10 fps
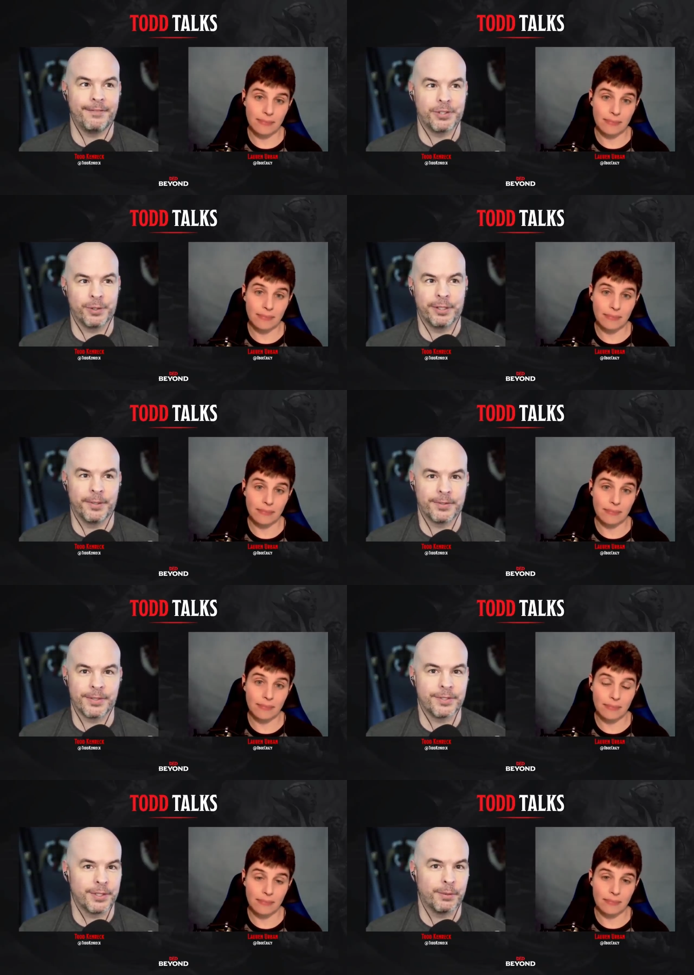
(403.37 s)
Speaker 1: I've enjoyed the most
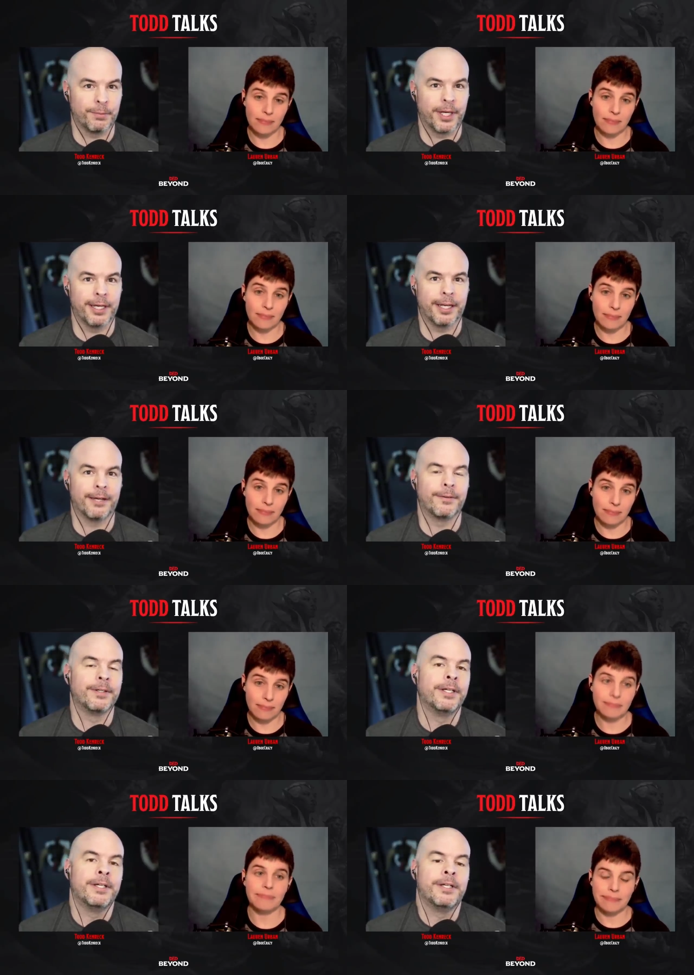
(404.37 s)
is Zoom right now.
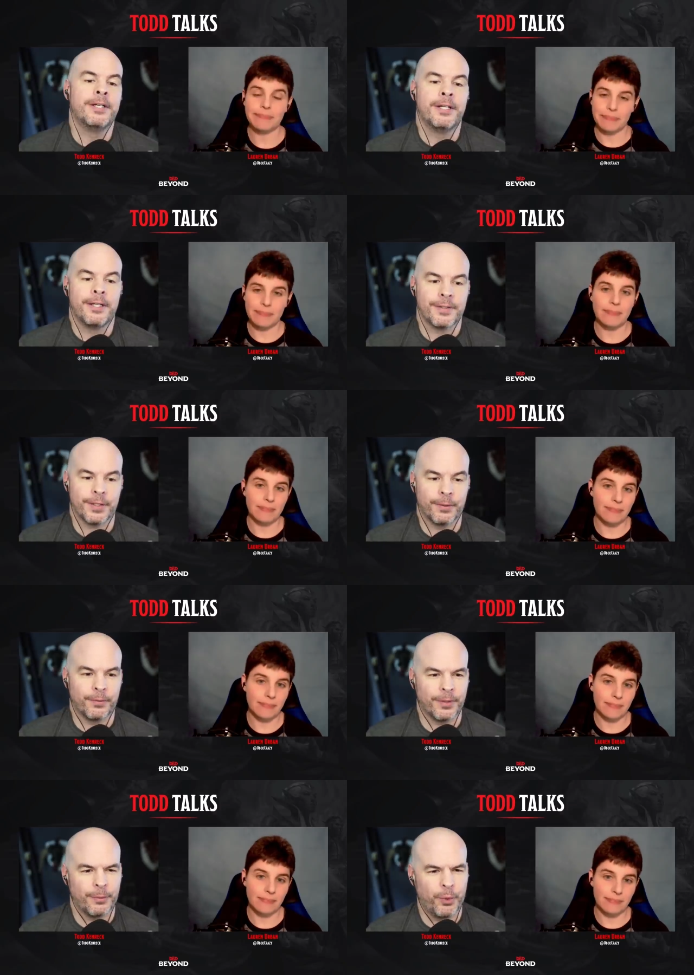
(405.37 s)
So
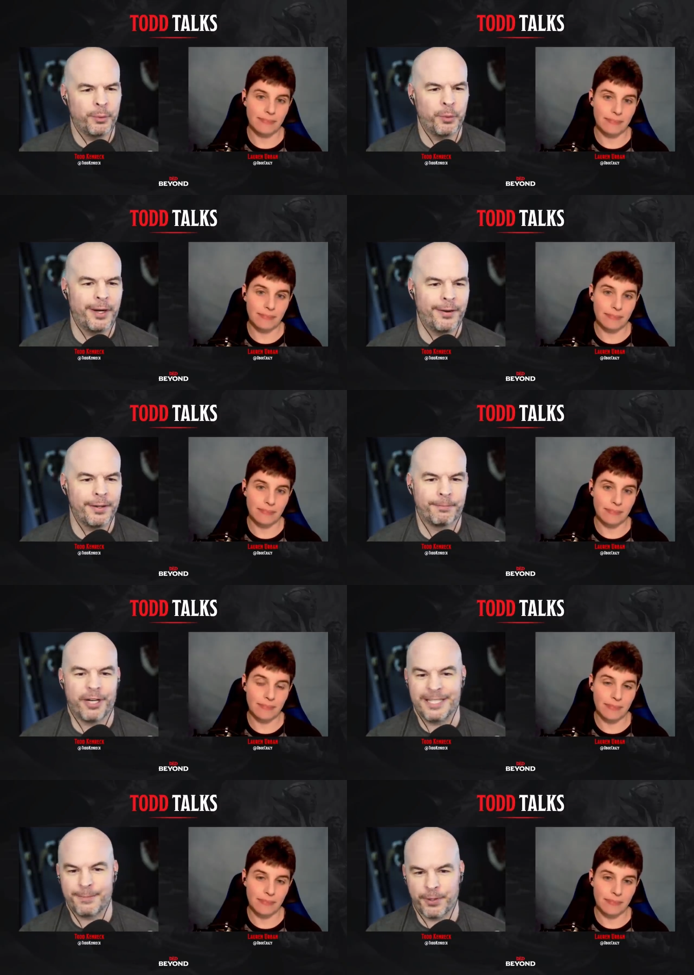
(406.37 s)
what what are the
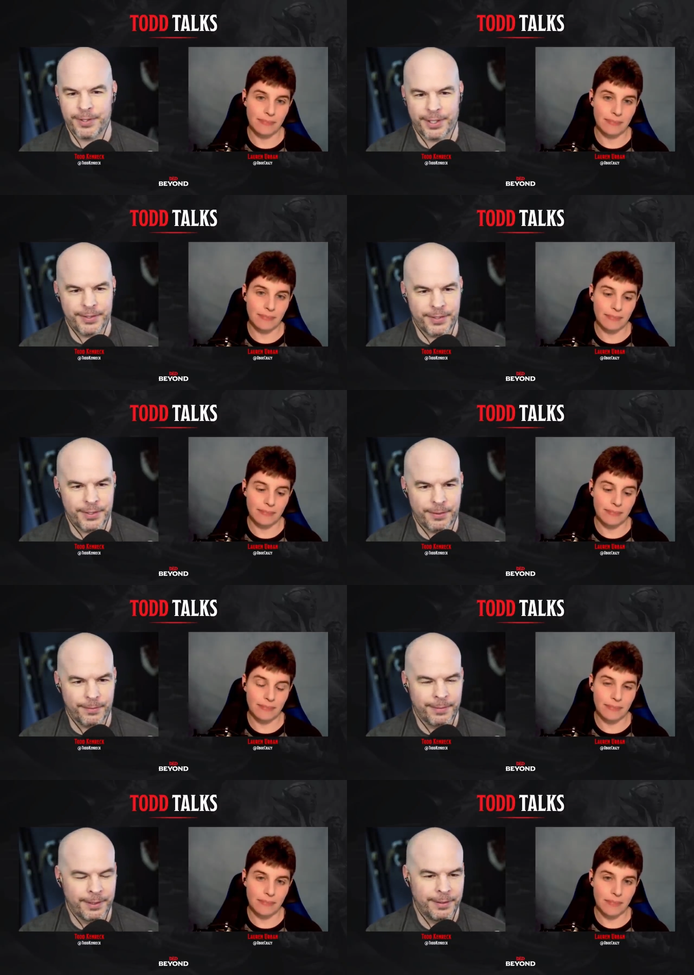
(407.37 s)
price points on
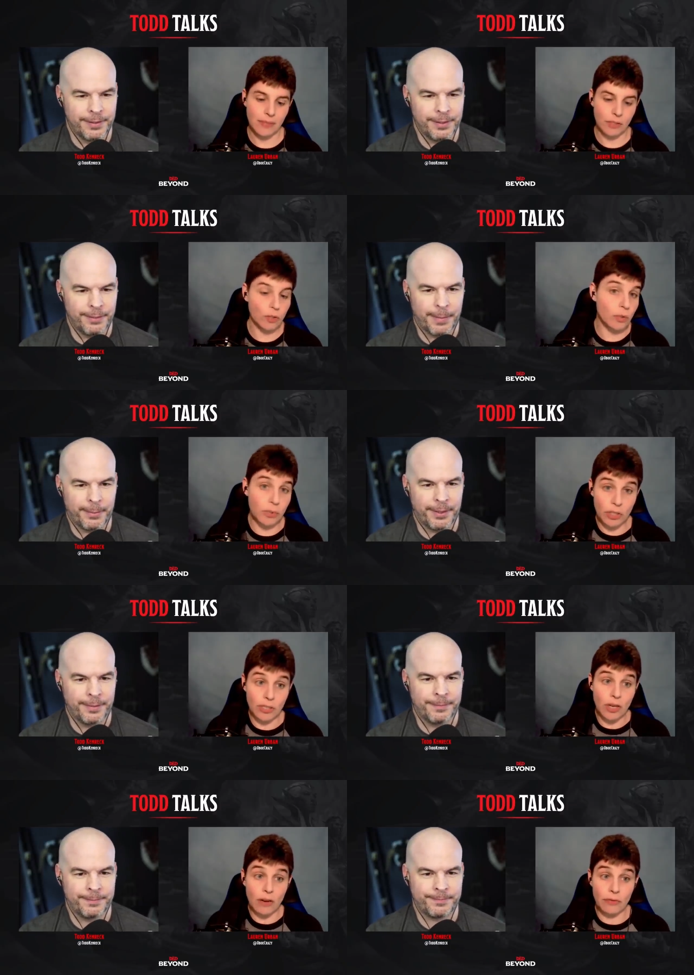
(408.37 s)
Zoom? so remember? Zoom
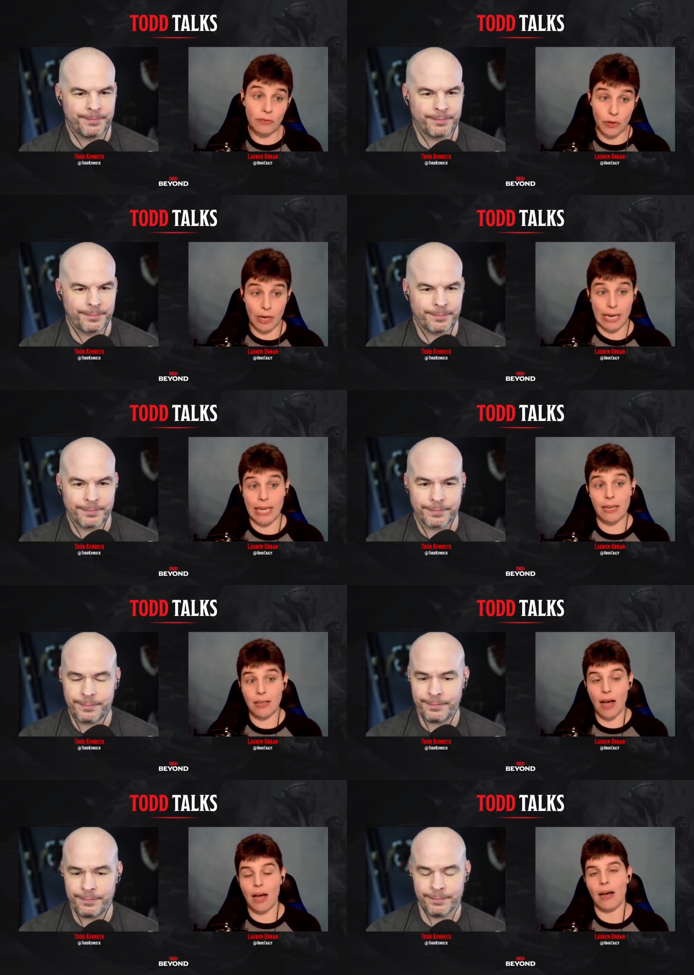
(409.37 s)
starts
Speaker 2: off free.
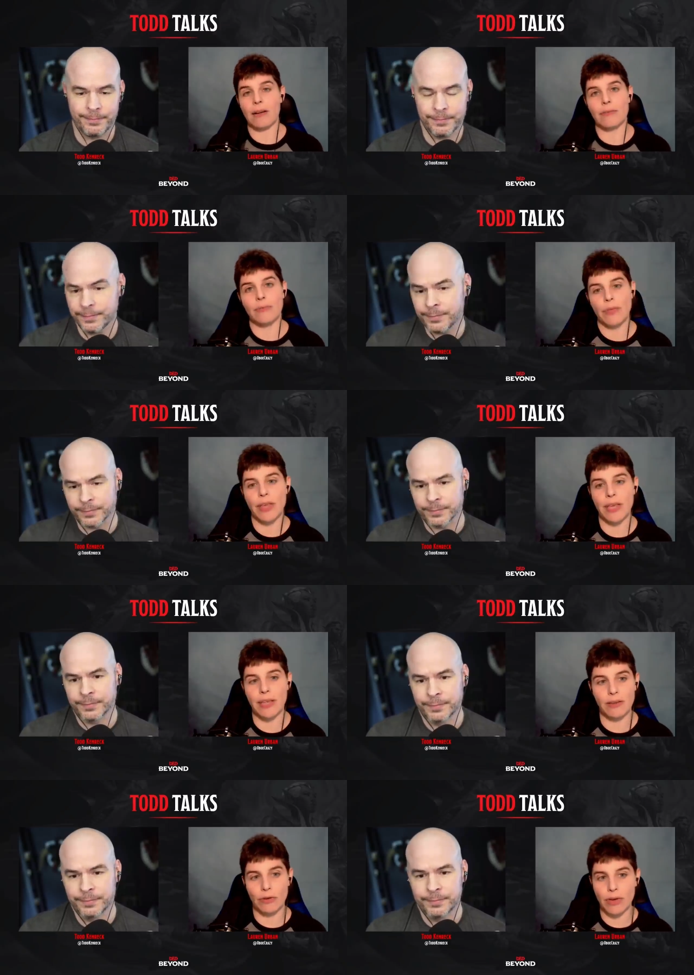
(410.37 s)
Uh, mm-hmm. The
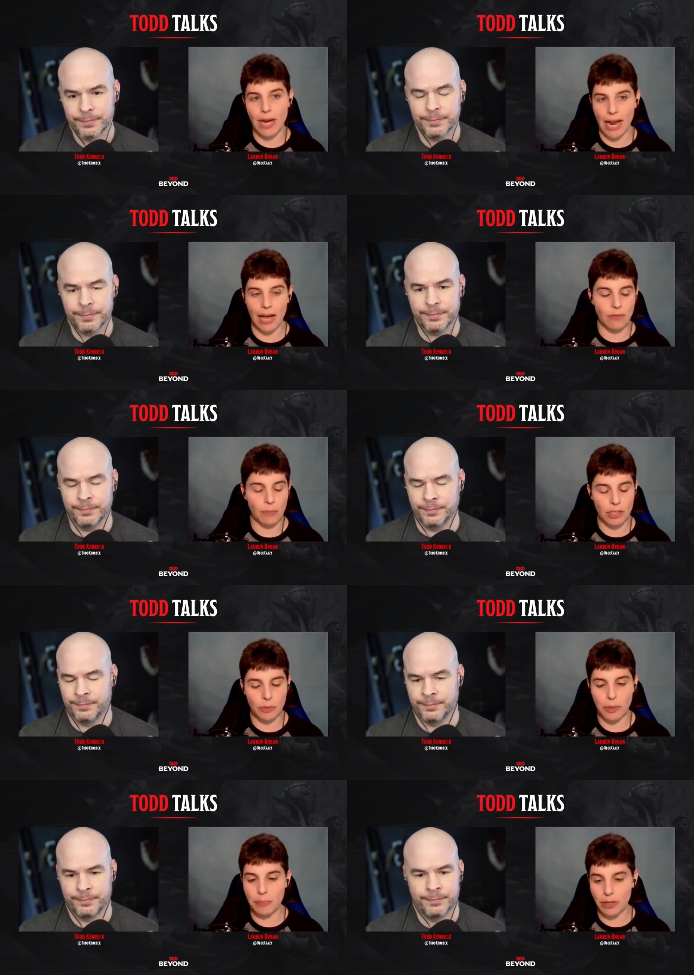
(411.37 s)
you can have a mm-hmm. bunch
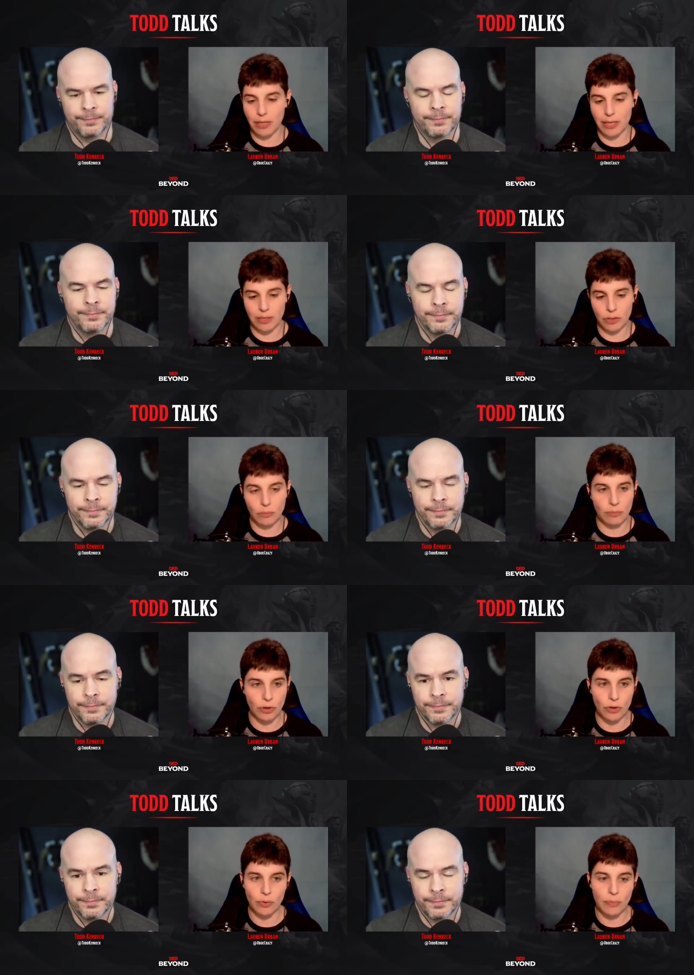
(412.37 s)
of people in a Zoom
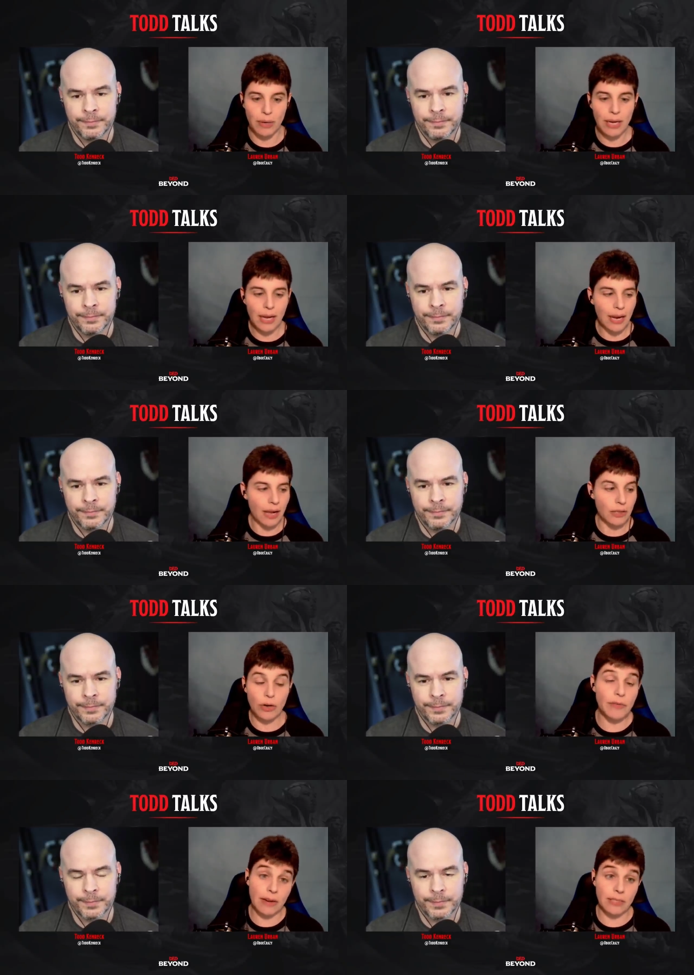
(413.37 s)
room. You
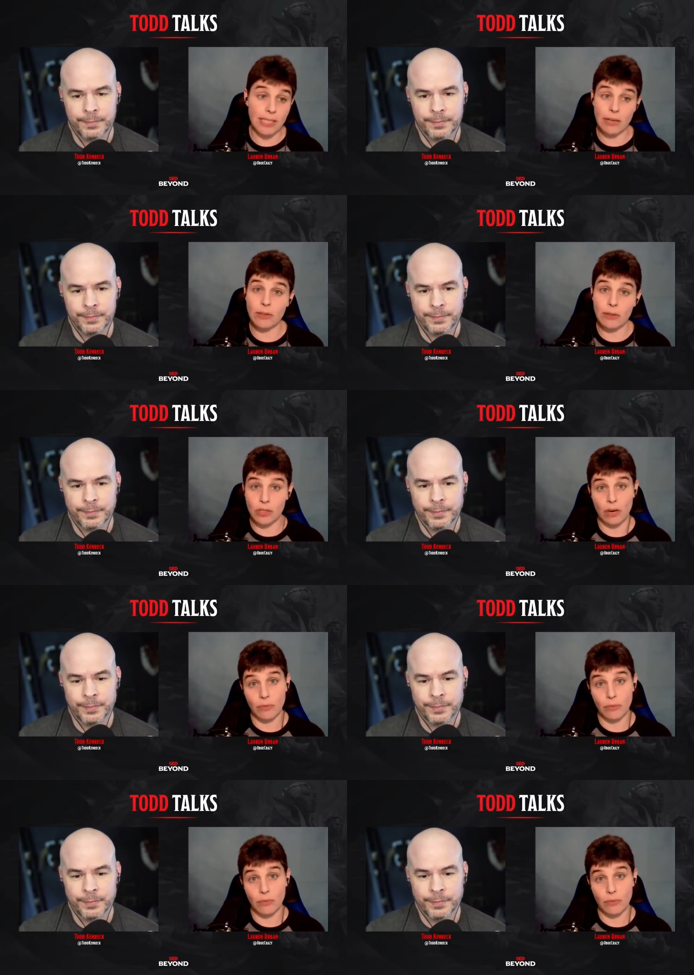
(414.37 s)
don't even have to download the